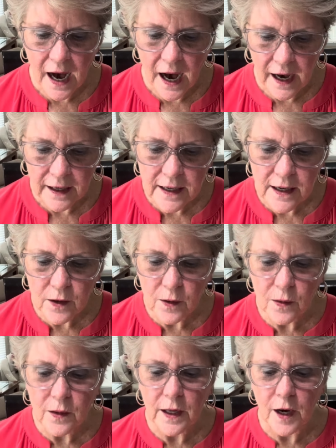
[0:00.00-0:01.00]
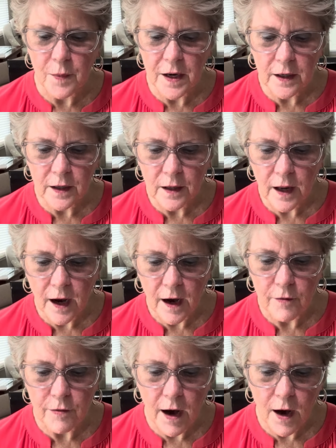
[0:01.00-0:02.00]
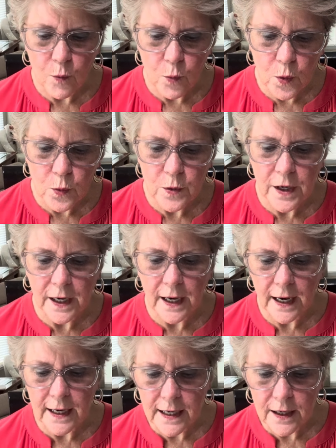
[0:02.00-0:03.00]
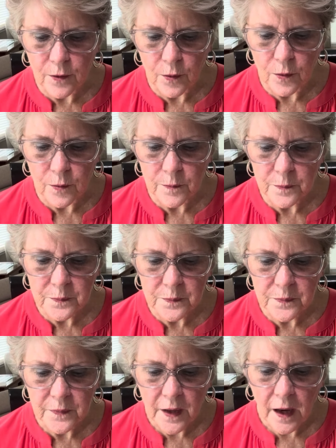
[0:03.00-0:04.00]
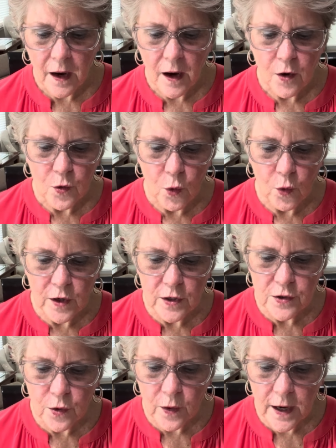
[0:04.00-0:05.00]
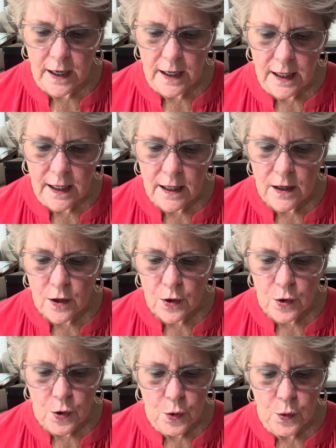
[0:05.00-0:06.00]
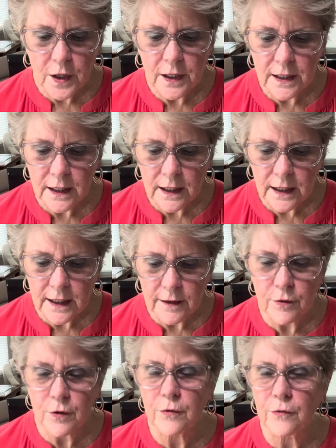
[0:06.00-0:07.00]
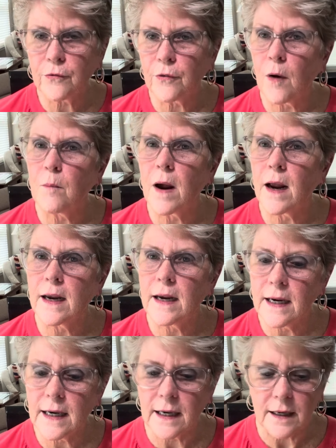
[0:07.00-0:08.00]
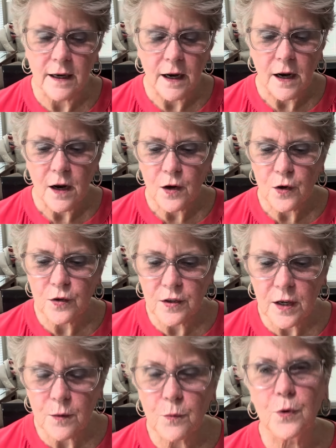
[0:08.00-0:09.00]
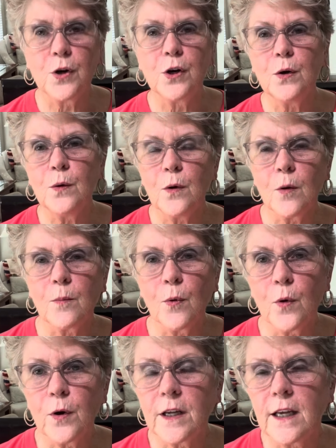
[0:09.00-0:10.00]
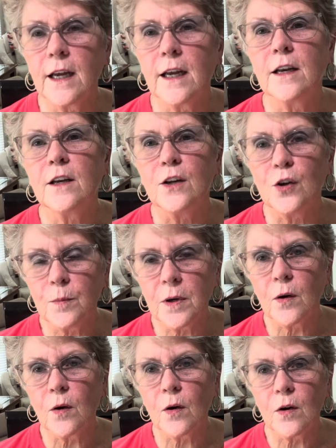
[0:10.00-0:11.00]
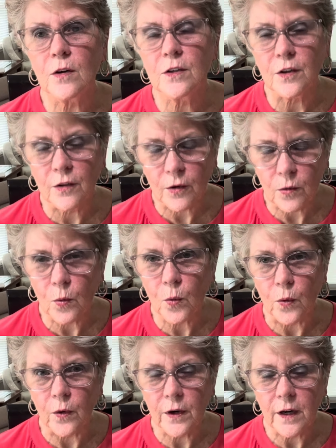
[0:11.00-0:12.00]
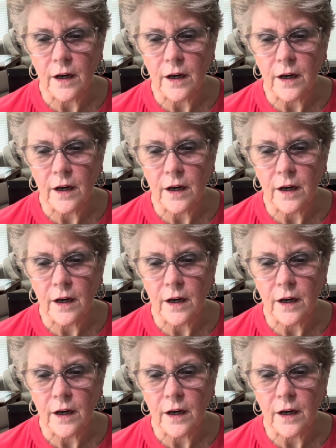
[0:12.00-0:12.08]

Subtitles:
I kill and I make alive, I wound and I heal. Nor is there any who can deliver from my hand. You see, when you are born again, you belong to the Lord.